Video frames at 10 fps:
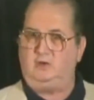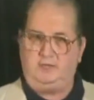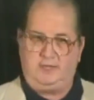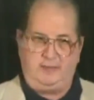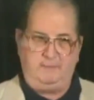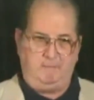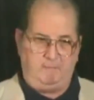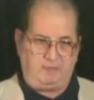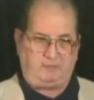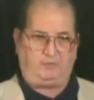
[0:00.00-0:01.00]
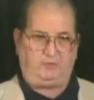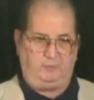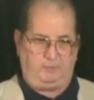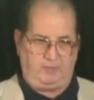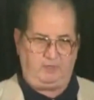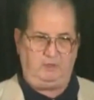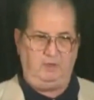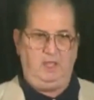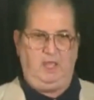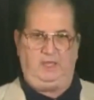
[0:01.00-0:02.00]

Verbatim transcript: your name must appear